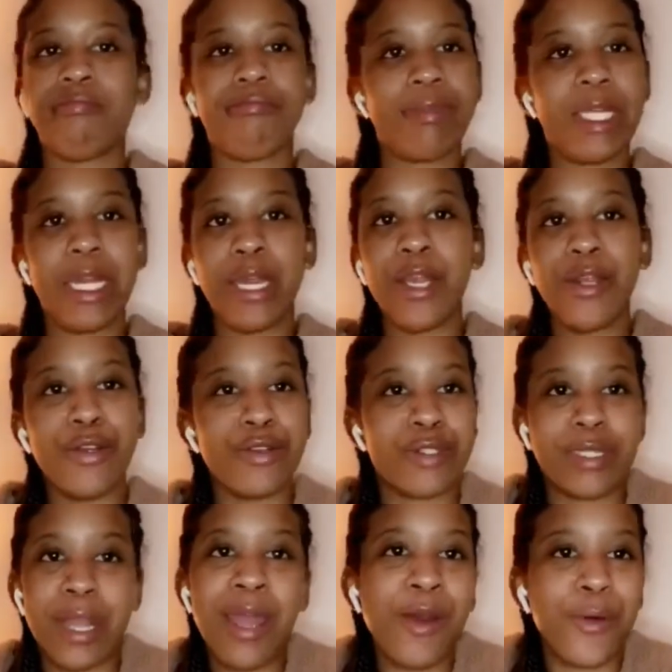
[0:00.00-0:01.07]
years
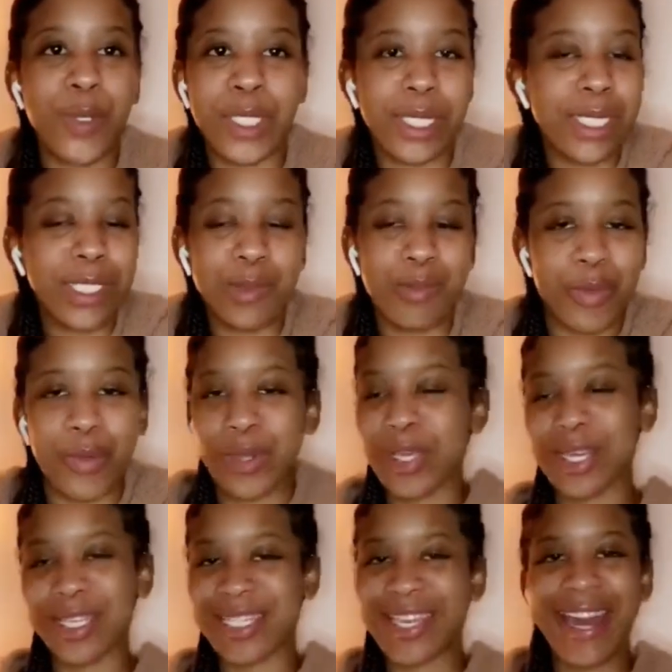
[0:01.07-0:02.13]
now at this point.
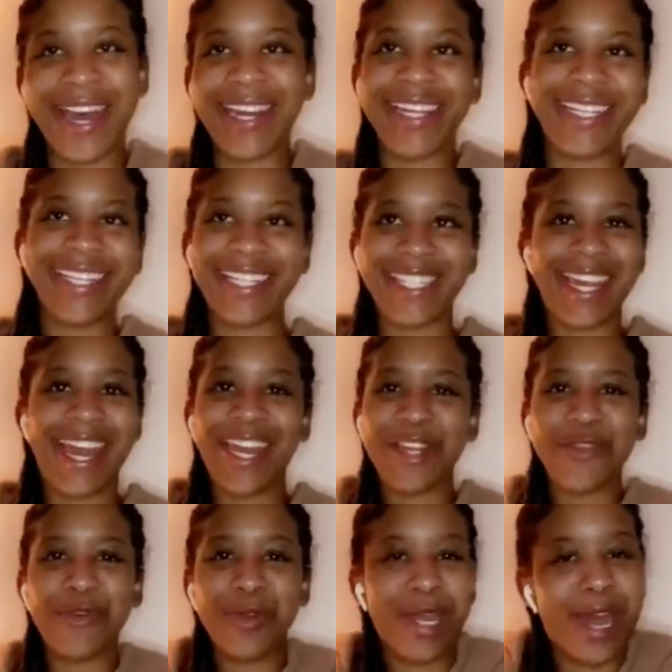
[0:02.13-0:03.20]
It's kind of just like,
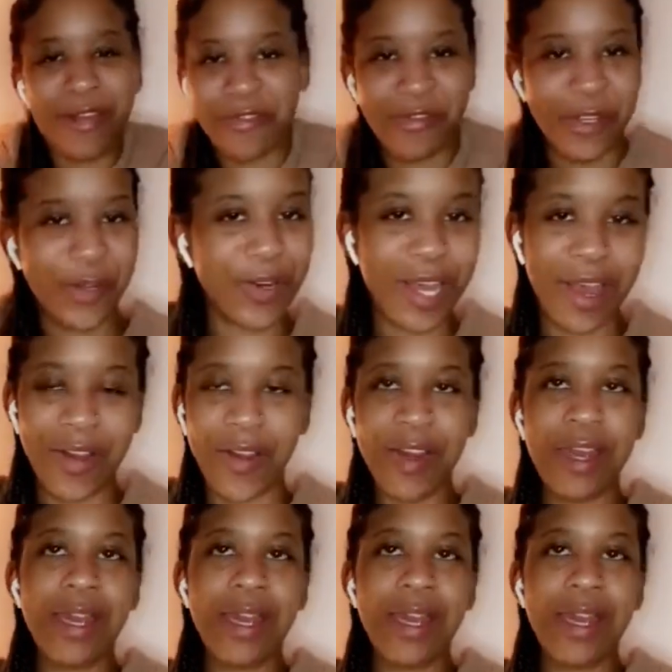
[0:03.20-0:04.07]
you got to figure it out.